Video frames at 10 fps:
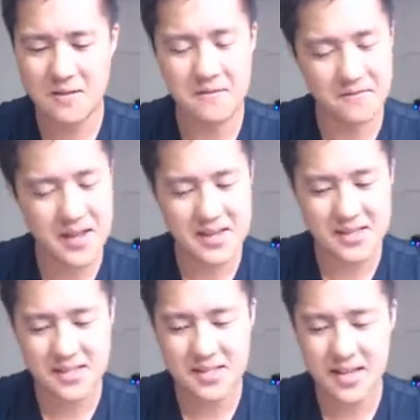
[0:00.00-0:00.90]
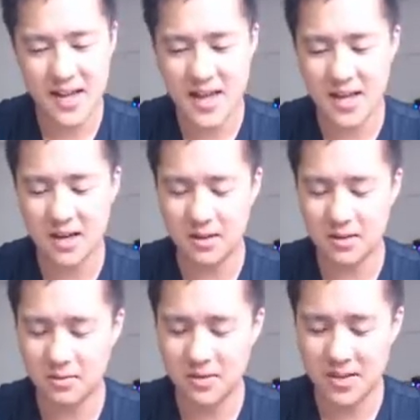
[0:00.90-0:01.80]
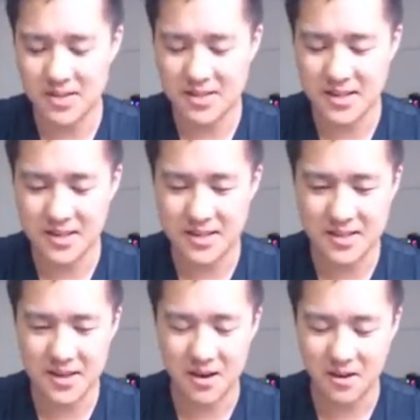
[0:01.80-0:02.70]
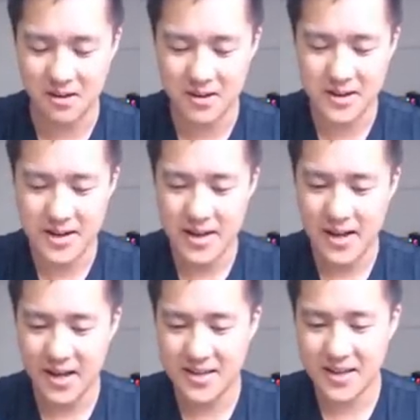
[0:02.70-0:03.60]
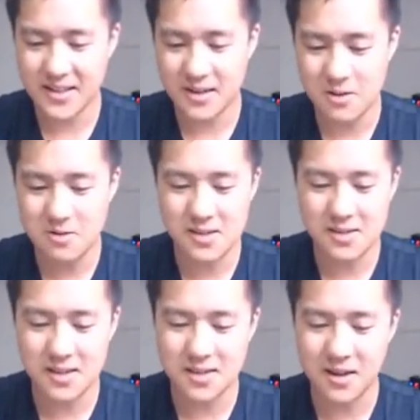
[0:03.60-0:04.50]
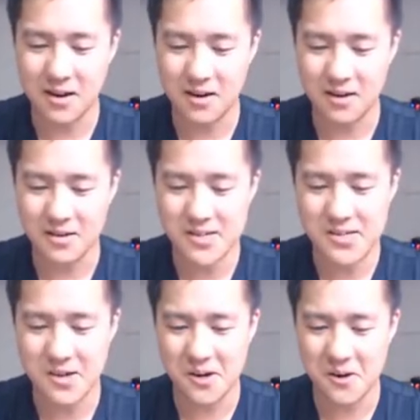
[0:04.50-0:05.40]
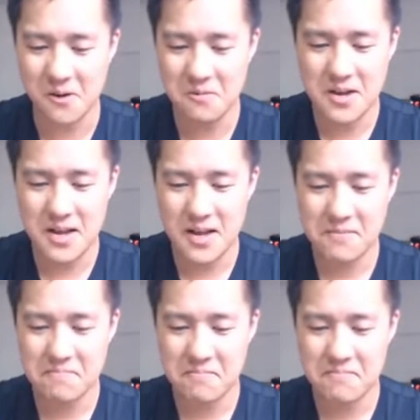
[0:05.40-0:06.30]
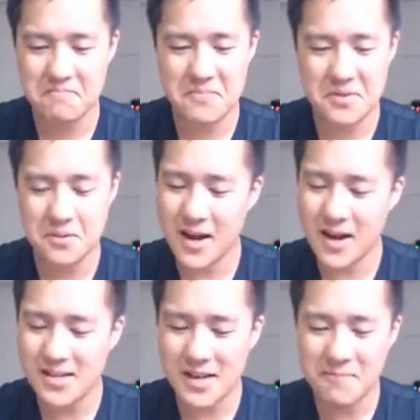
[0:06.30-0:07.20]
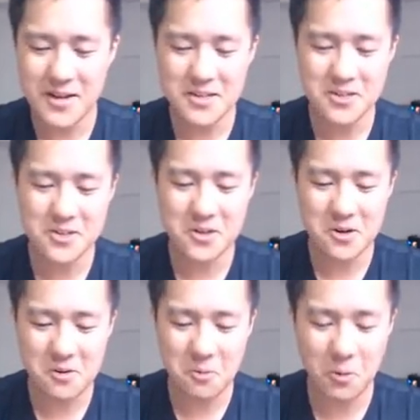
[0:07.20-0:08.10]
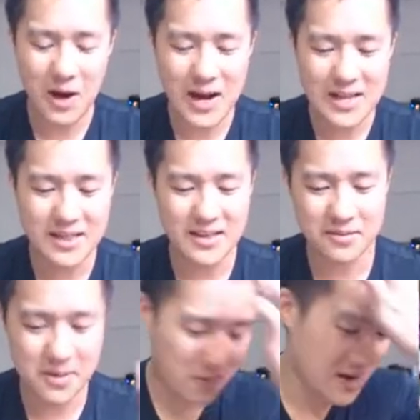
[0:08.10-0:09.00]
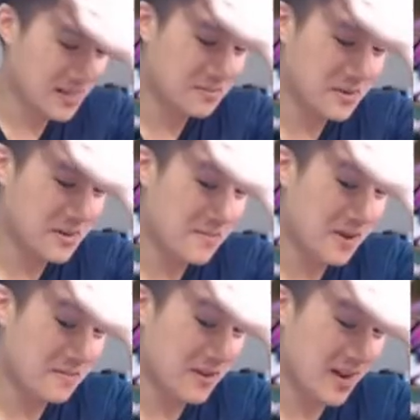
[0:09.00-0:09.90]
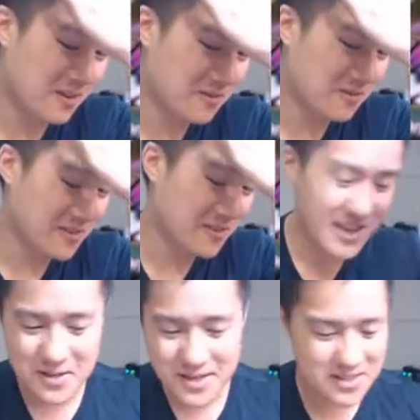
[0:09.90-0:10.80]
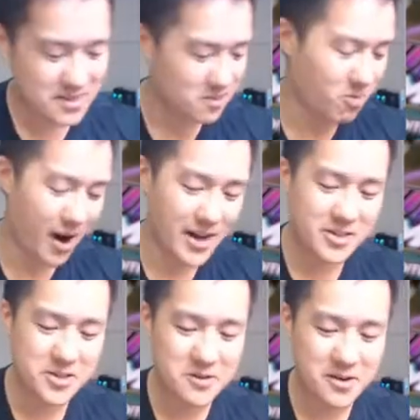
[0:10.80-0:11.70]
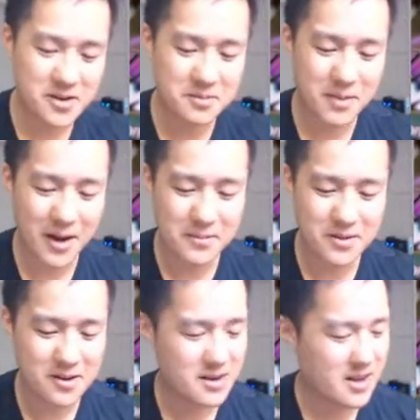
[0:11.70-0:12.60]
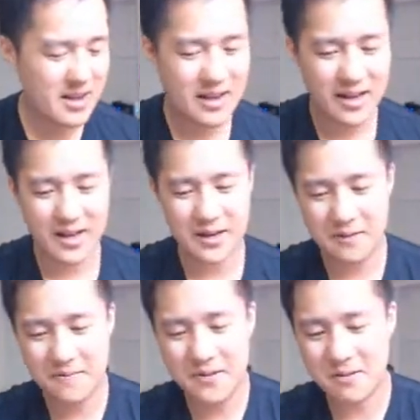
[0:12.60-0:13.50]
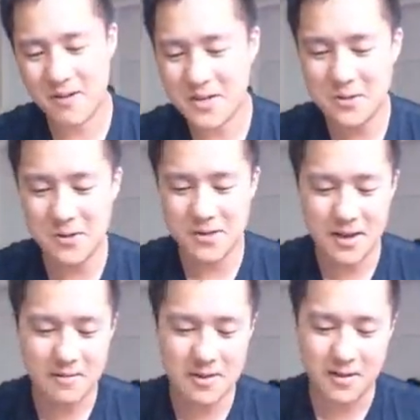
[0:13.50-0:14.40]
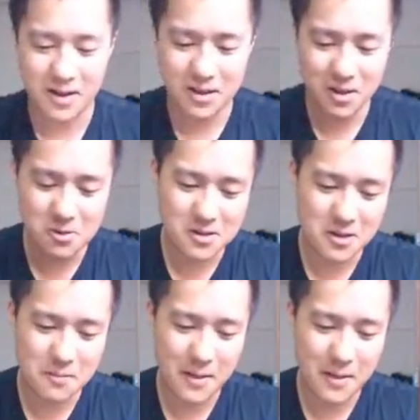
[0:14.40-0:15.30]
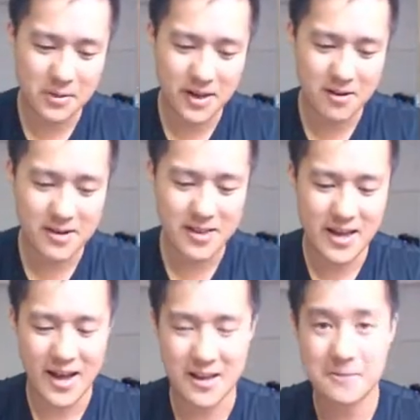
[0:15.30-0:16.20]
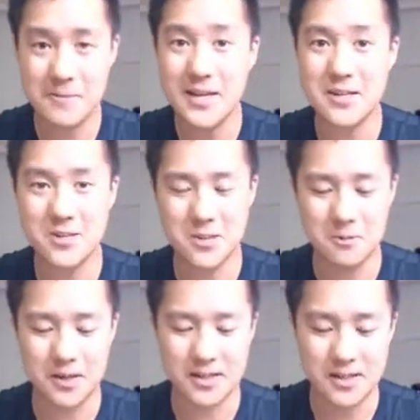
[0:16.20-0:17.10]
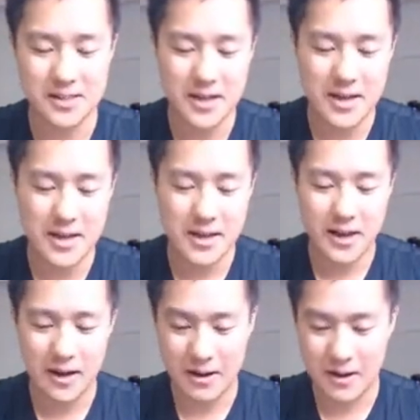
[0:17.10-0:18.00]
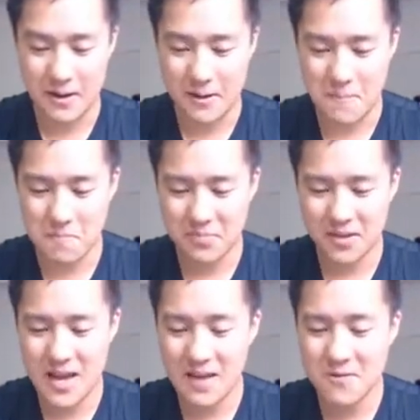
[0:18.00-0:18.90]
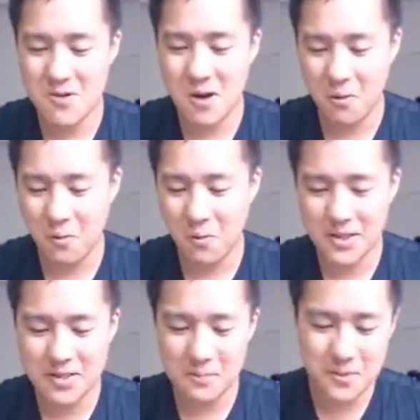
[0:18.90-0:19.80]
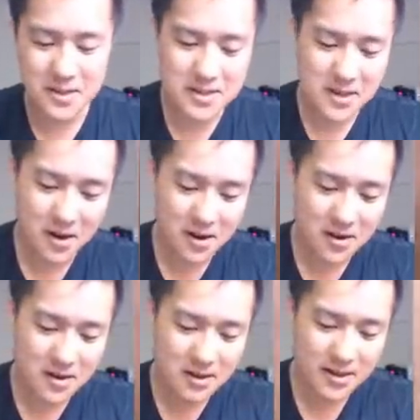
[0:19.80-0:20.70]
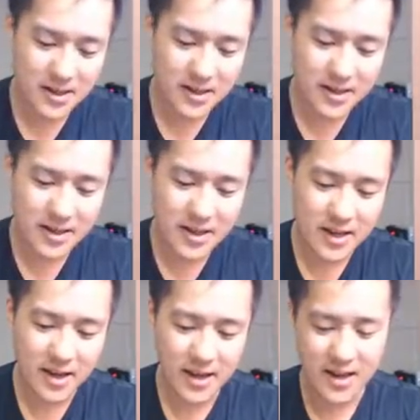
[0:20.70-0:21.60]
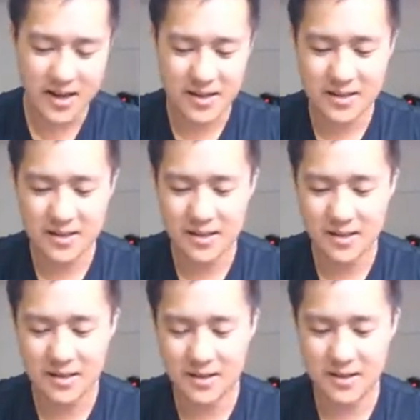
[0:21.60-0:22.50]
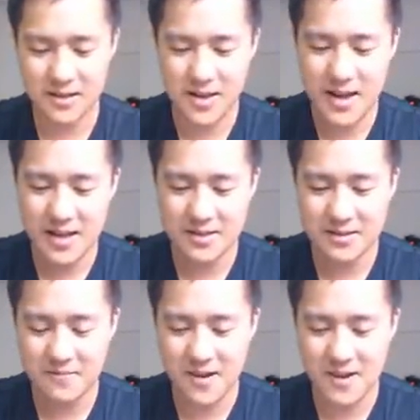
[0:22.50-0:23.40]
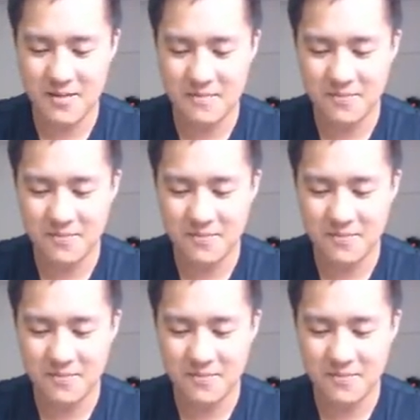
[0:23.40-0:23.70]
faced a oh, this this card, a deck that uses this card. So to be honest, I'm not sure why the, the price is pretty good. Maybe I don't think it's because it's Raichu and it's popular. Uh, I feel like Raichu was never even close to the popularity that Pikachu was. Um, yeah, if you know what's up with this card, like, and yeah, it's very.